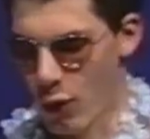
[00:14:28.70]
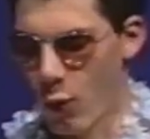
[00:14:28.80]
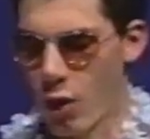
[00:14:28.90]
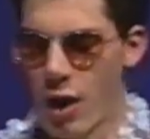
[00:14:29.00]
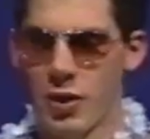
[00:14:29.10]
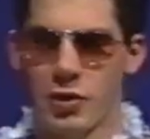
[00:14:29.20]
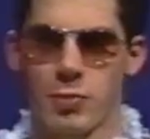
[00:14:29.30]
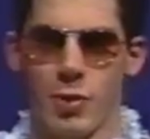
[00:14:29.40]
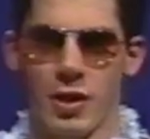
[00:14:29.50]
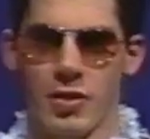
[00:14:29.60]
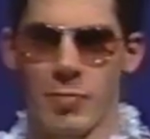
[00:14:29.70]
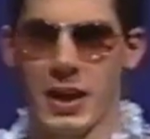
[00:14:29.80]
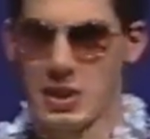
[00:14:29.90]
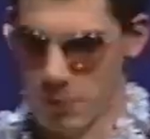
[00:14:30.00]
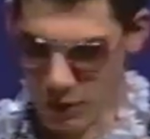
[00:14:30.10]
to water sports,
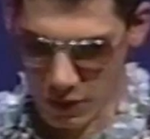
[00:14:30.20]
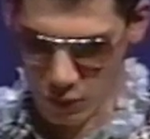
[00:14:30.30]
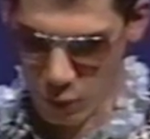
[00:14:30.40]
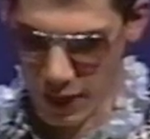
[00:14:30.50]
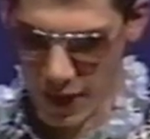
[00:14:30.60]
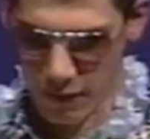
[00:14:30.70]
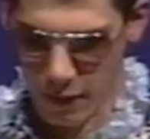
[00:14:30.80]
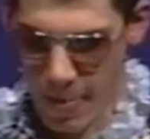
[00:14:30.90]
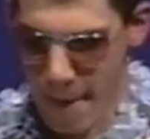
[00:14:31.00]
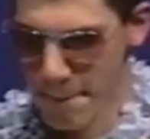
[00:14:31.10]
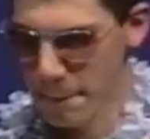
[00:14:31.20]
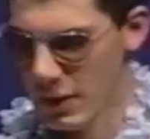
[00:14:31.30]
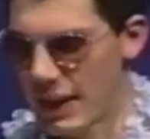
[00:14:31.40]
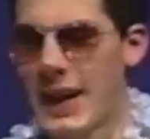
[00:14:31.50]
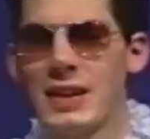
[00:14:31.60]
beach sports, whatever.
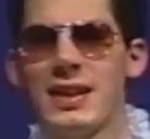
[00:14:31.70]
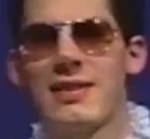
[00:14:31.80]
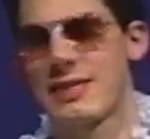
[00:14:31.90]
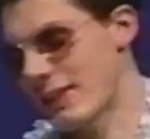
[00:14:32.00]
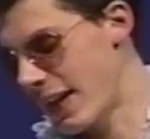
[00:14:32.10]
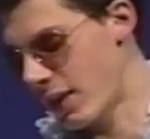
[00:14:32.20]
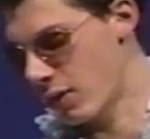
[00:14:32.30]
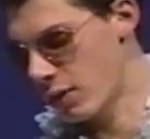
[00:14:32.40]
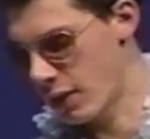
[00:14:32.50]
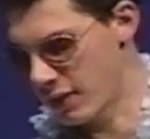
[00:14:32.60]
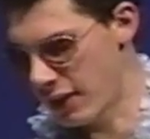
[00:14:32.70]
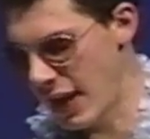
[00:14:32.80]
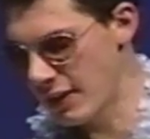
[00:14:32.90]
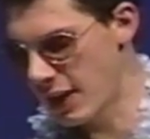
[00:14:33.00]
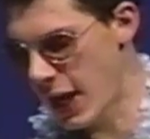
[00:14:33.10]
Kelly Slater is an
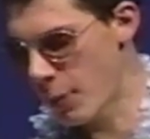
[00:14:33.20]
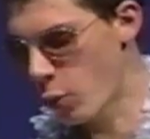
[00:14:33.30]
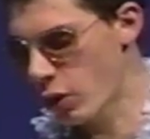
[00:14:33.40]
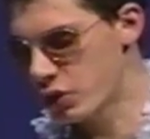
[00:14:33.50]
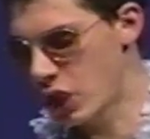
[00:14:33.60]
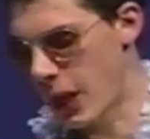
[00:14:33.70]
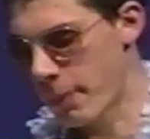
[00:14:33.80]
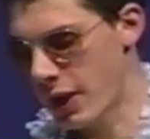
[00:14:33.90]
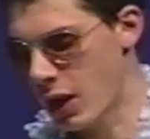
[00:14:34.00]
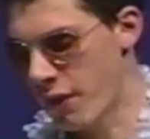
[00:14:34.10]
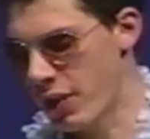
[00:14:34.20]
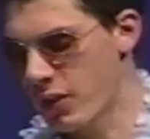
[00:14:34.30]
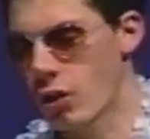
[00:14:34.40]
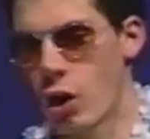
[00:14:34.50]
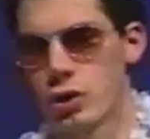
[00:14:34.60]
eight-time world champion of
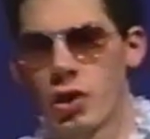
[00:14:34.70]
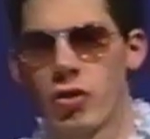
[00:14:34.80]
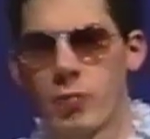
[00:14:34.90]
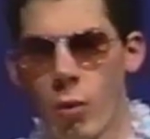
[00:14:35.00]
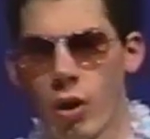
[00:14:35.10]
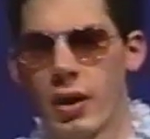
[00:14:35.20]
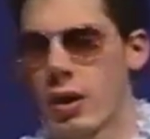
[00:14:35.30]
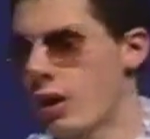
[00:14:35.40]
this ocean sport.